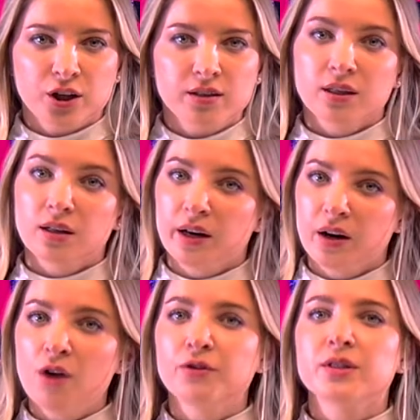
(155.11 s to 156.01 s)
to lay
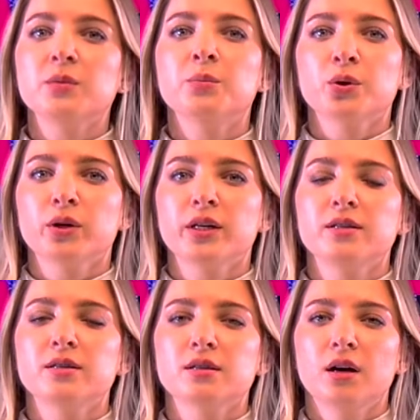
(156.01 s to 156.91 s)
off its
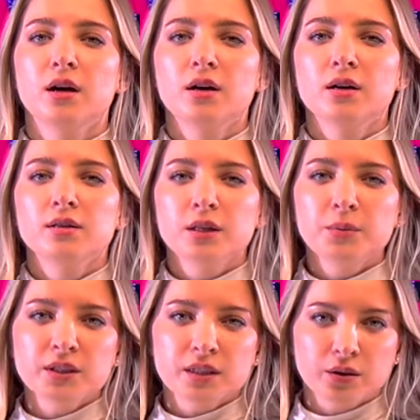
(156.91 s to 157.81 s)
employees.
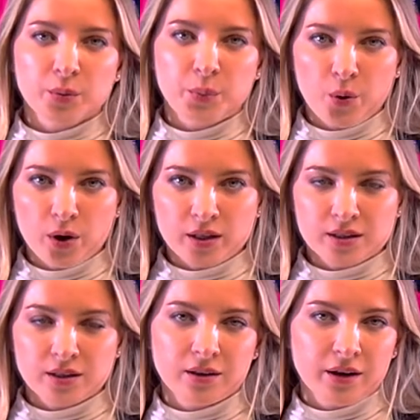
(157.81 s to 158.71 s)
CBC reports
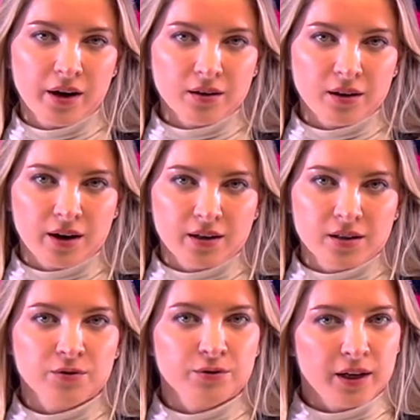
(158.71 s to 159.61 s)
that the airline's
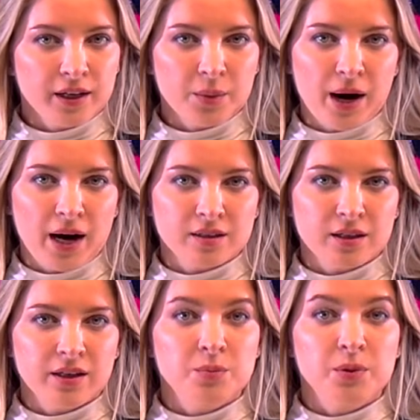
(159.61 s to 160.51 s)
flight
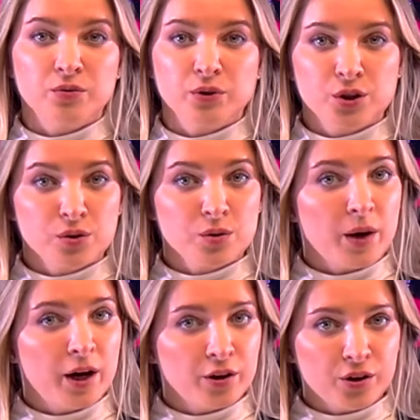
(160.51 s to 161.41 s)
capacity is being reduced by
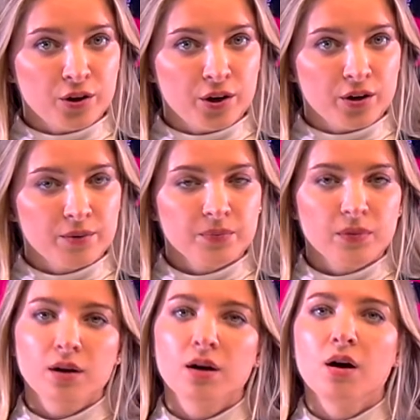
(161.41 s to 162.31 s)
a third.
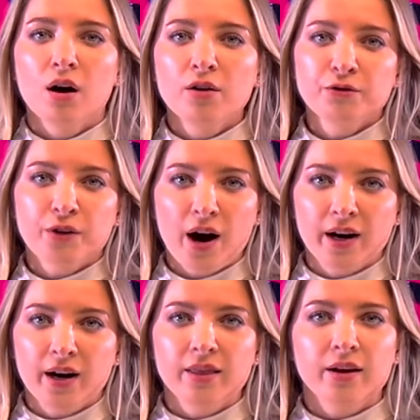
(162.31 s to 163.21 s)
On
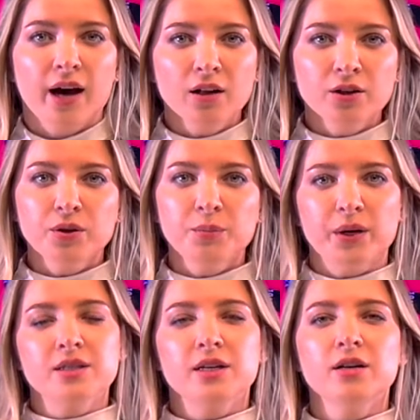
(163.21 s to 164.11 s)
Friday, the
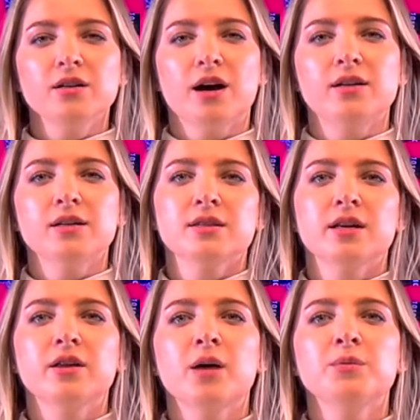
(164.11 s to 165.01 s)
Calgary-based airline
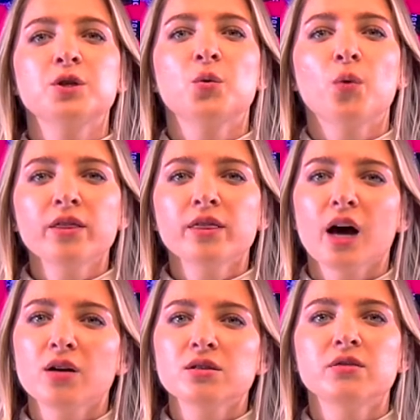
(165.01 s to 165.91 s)
said that up to
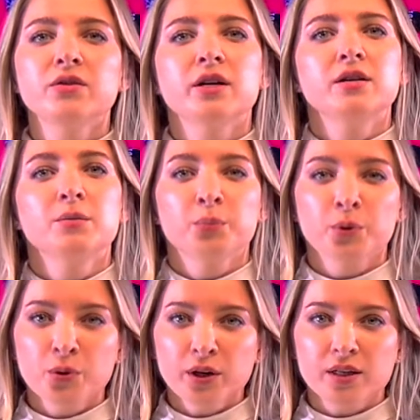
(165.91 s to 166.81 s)
1,000 of its
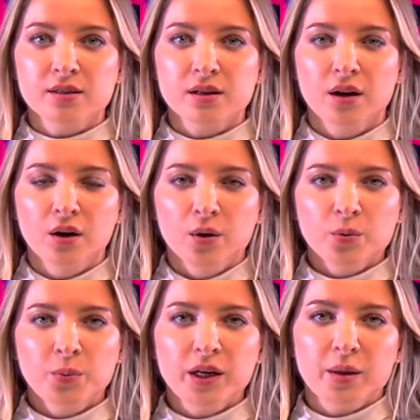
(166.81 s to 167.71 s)
employees will
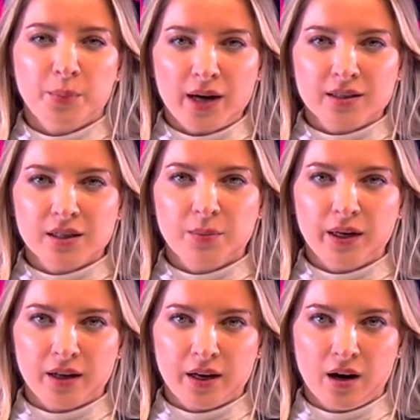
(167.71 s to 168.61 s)
be impacted by
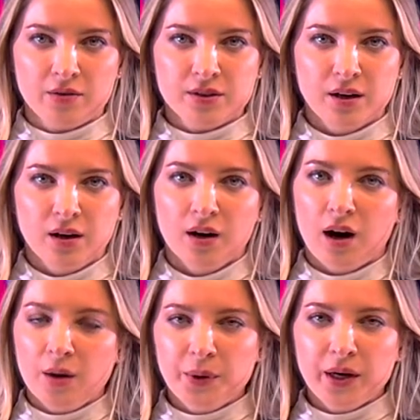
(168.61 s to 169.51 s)
layoffs,
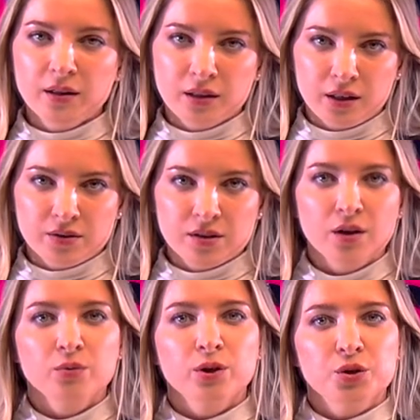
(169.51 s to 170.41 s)
unpaid leaves,
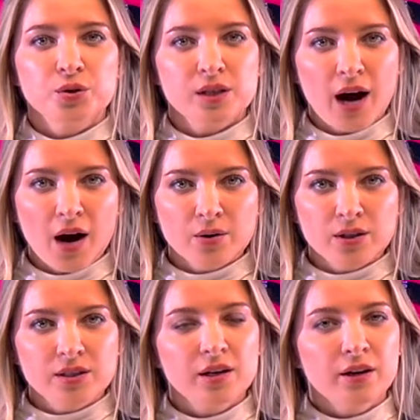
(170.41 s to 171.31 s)
reduced
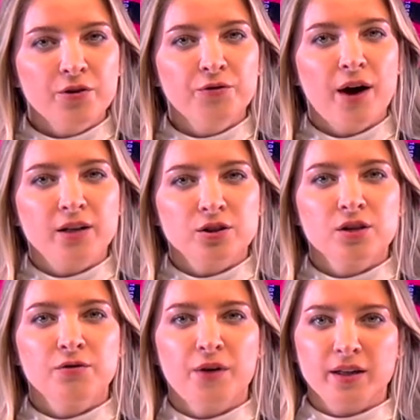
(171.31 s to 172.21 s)
hours, and other factors
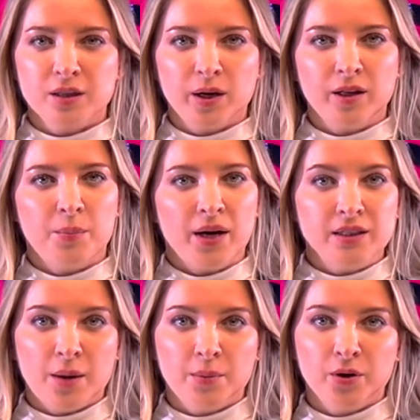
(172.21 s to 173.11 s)
affected by the
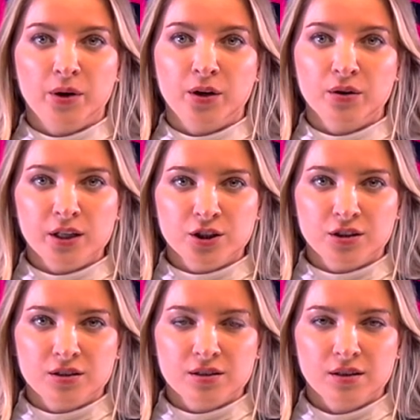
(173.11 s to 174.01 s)
pandemic
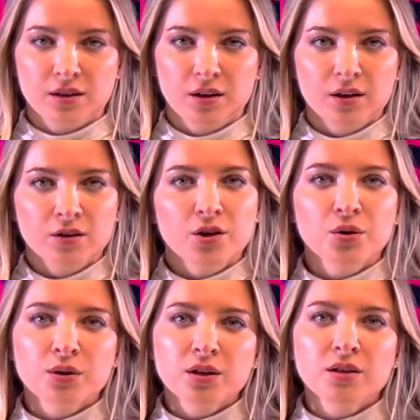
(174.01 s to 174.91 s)
regulations. The
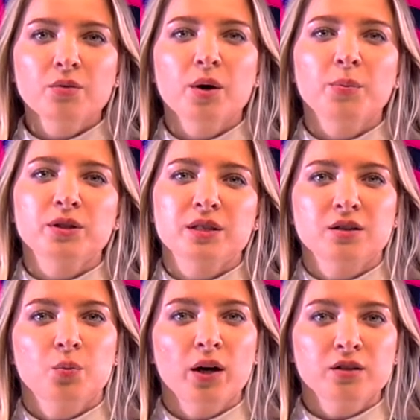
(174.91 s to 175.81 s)
union that
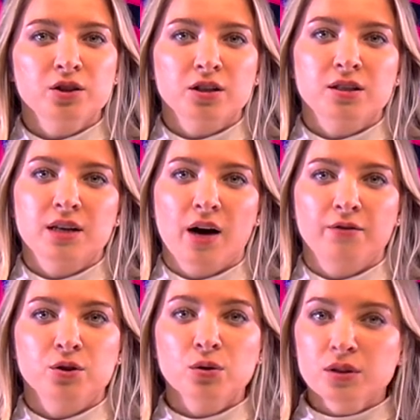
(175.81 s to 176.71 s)
represents WestJet staff
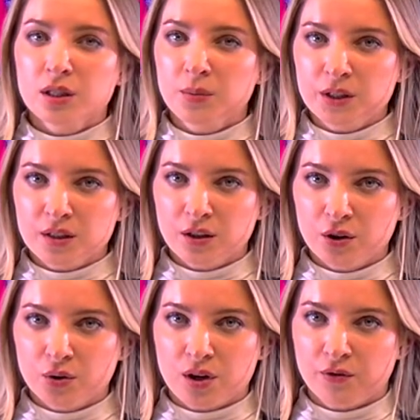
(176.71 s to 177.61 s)
told CBC
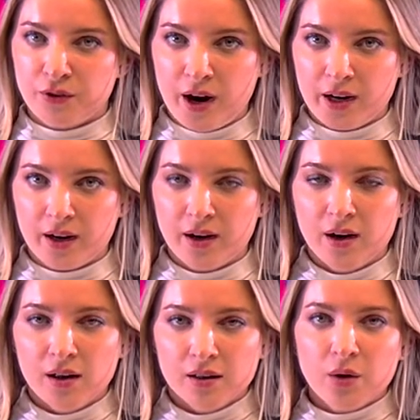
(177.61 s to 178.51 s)
News on Friday
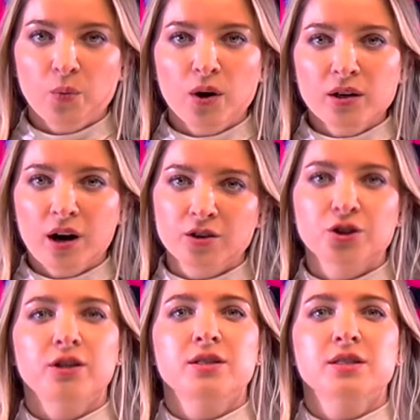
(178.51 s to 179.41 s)
that
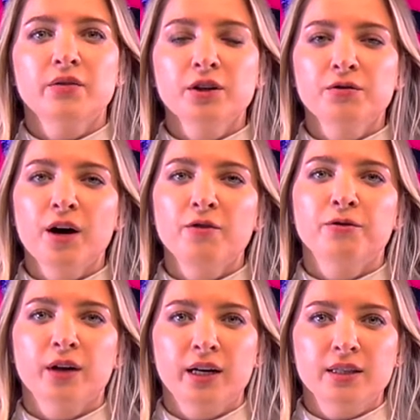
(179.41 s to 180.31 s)
175
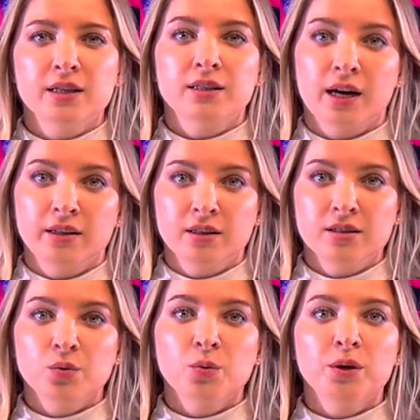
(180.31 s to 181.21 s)
flights
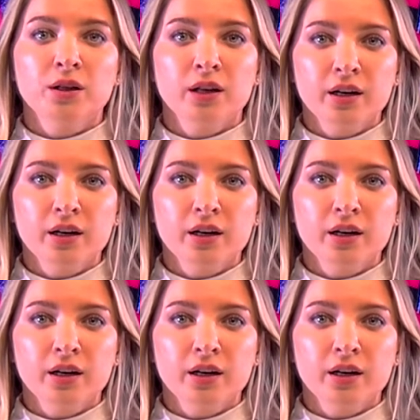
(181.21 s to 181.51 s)
attendants will be laid